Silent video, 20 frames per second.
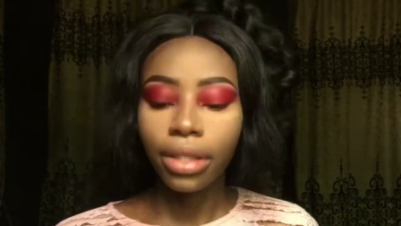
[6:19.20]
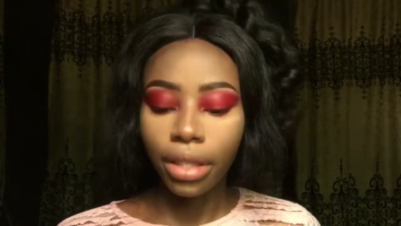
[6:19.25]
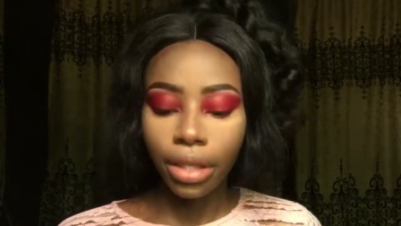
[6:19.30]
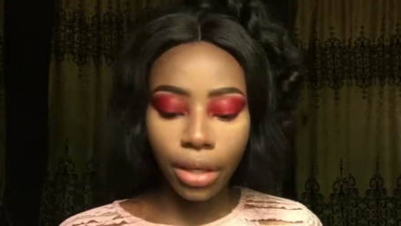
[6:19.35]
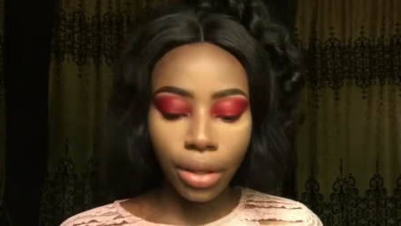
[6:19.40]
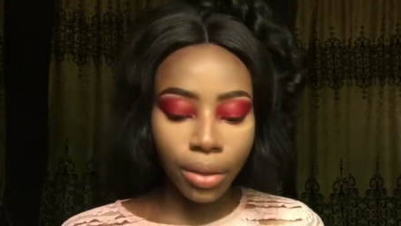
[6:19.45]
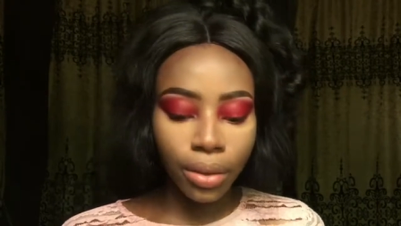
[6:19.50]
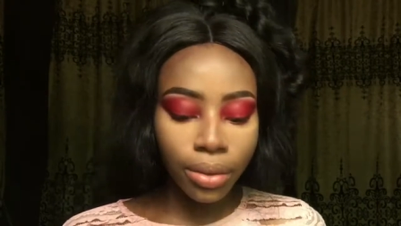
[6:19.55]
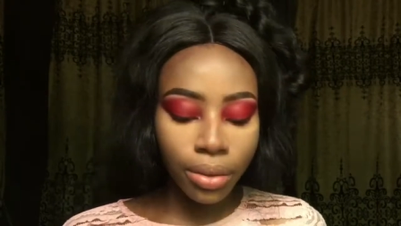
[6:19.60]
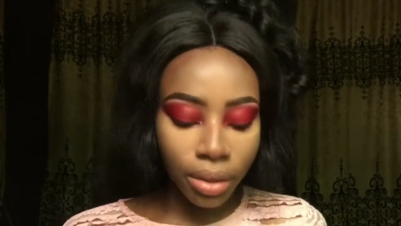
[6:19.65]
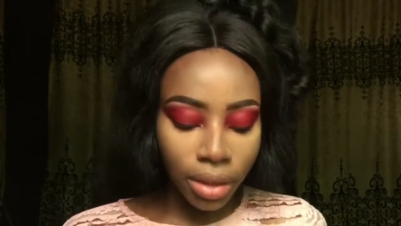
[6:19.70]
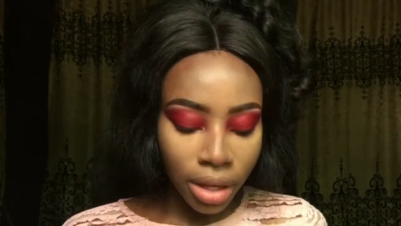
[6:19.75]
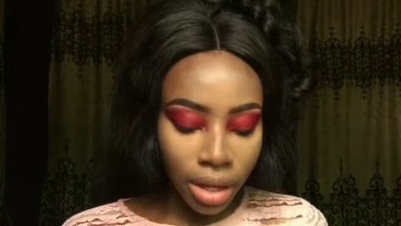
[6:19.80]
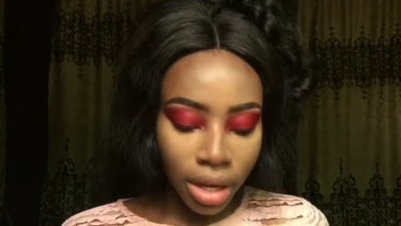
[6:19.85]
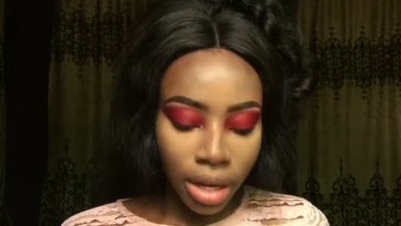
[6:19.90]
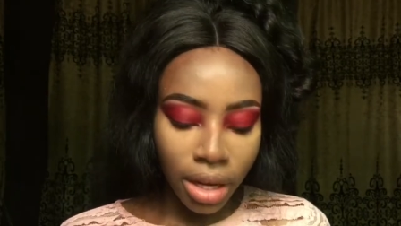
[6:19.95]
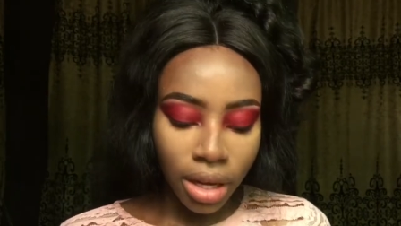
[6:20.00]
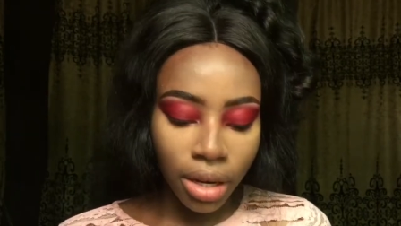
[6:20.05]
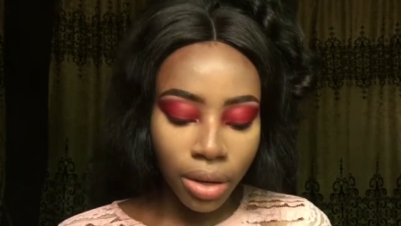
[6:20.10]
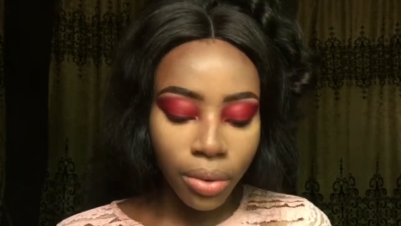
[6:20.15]
you know.
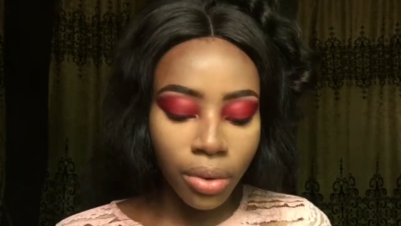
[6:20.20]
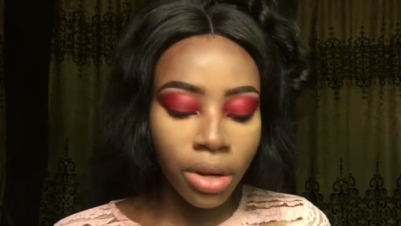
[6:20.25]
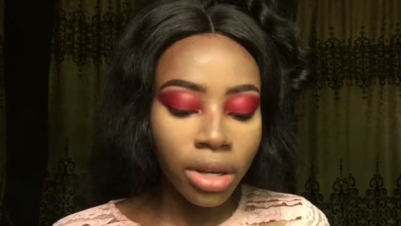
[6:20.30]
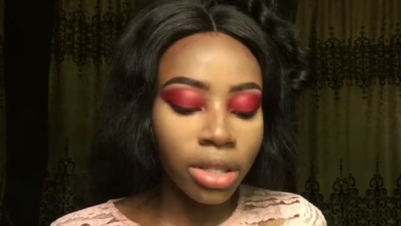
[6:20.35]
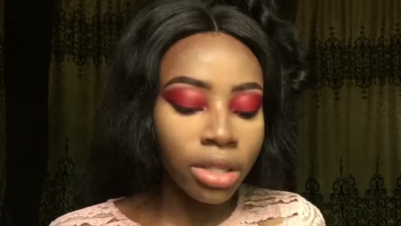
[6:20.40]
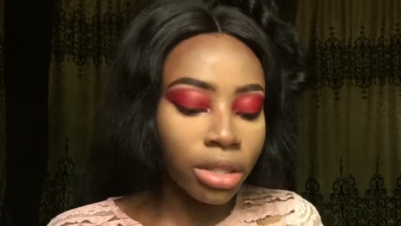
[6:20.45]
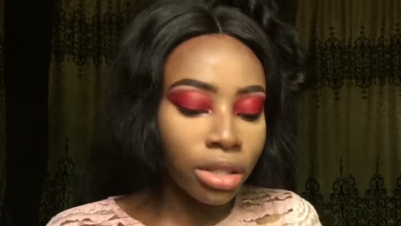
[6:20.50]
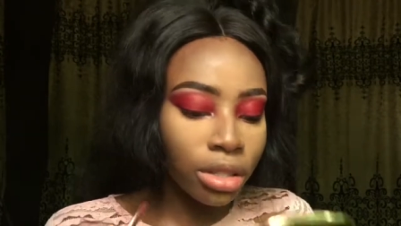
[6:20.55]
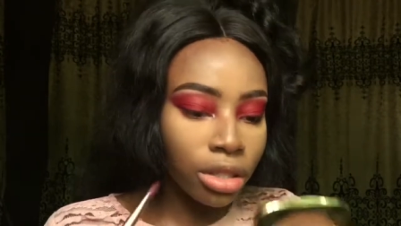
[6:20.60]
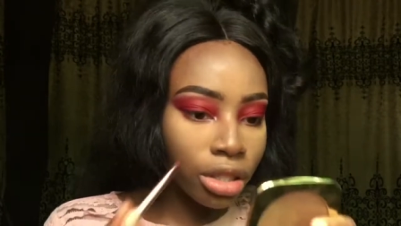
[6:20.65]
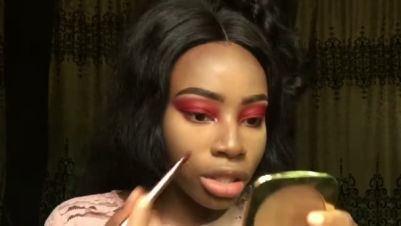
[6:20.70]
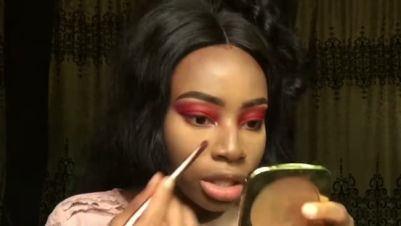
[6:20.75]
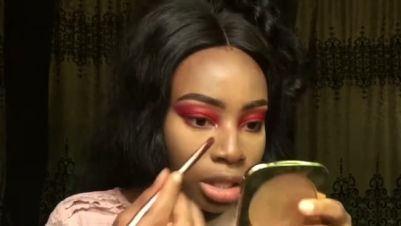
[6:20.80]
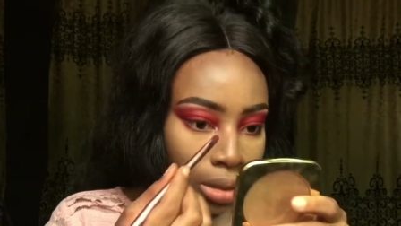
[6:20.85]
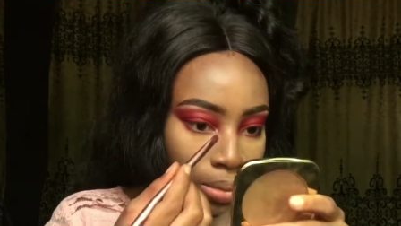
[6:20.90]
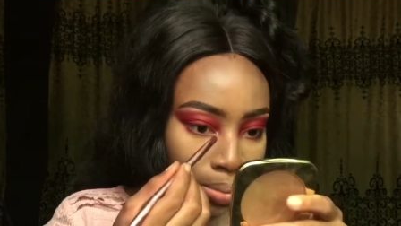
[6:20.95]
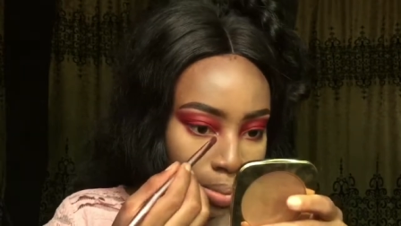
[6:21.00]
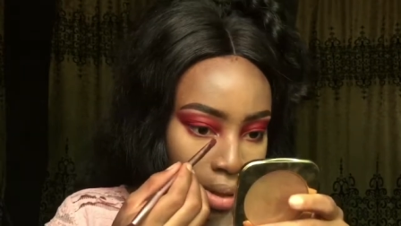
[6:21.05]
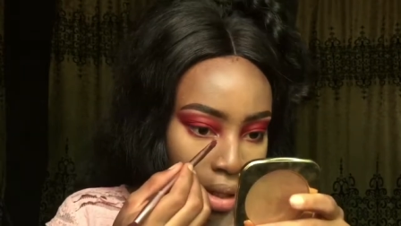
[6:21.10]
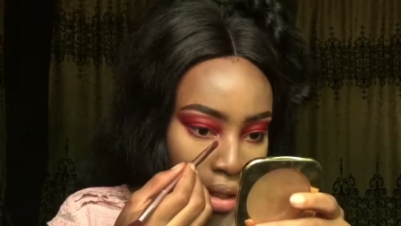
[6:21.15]
I want it to
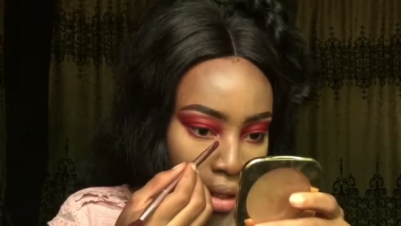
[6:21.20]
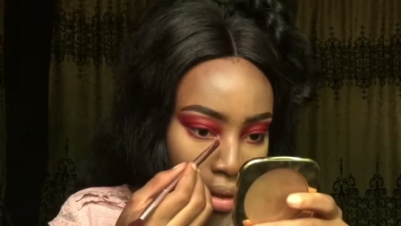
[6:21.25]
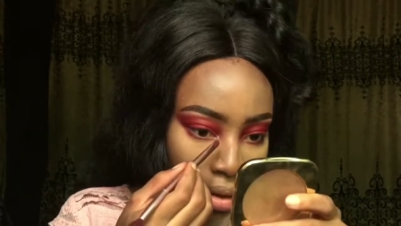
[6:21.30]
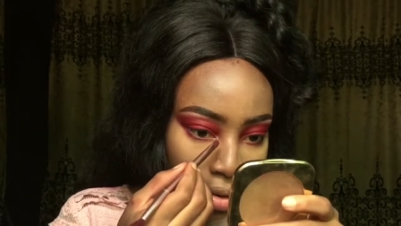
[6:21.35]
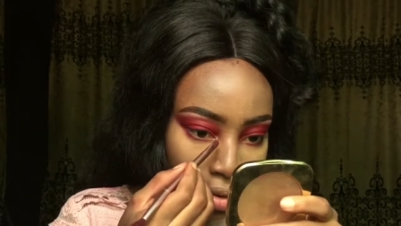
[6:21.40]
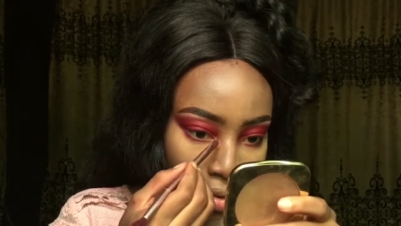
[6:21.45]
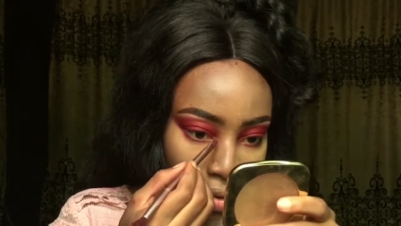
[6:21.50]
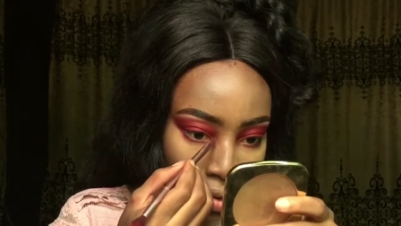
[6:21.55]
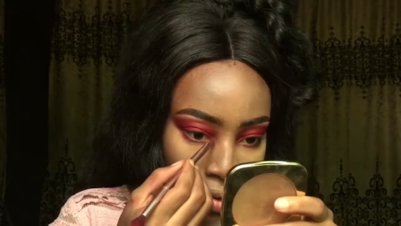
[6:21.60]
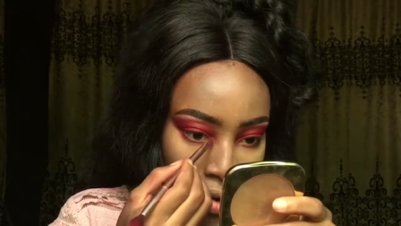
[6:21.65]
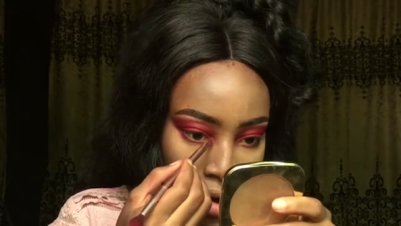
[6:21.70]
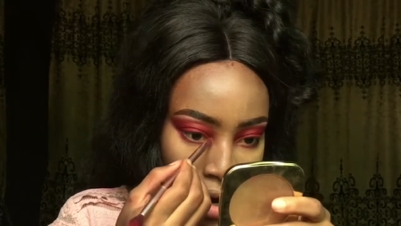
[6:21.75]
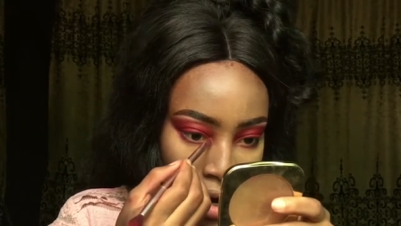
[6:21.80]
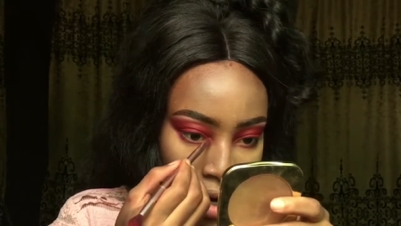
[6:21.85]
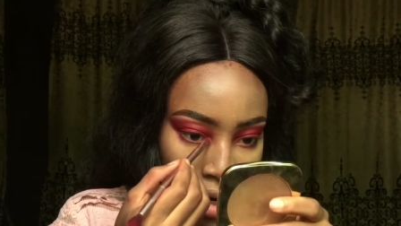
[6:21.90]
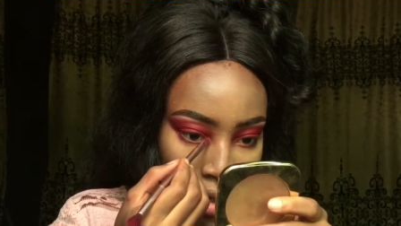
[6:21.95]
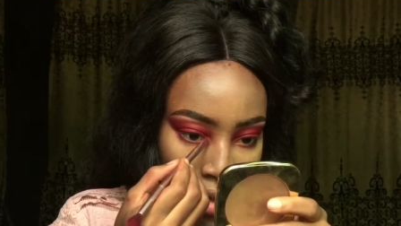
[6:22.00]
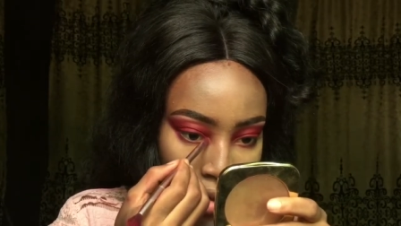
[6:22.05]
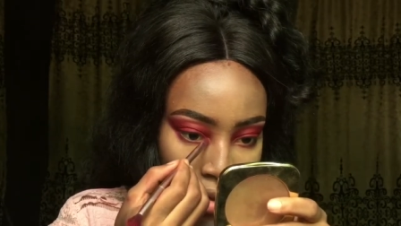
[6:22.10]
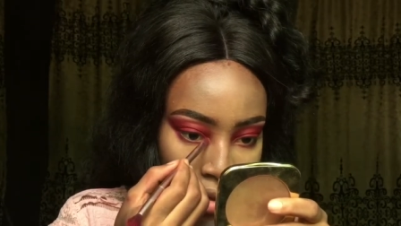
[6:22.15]
just be
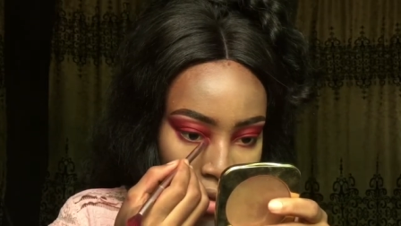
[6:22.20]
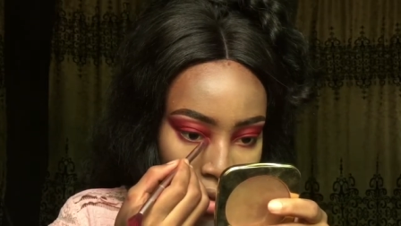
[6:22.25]
red,